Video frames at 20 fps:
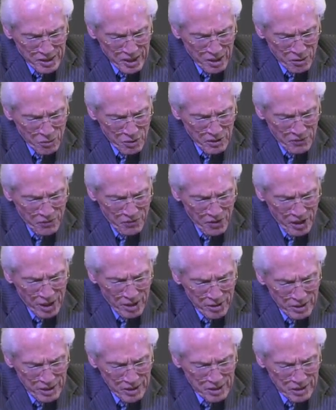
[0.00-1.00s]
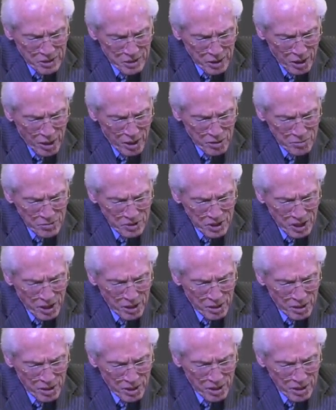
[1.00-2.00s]
that we found in the Psalms
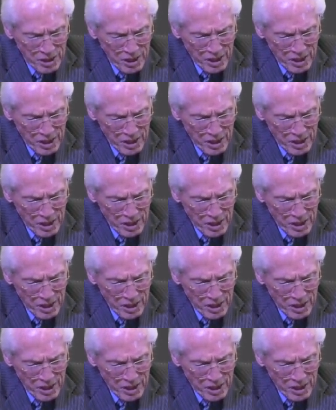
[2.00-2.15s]
here,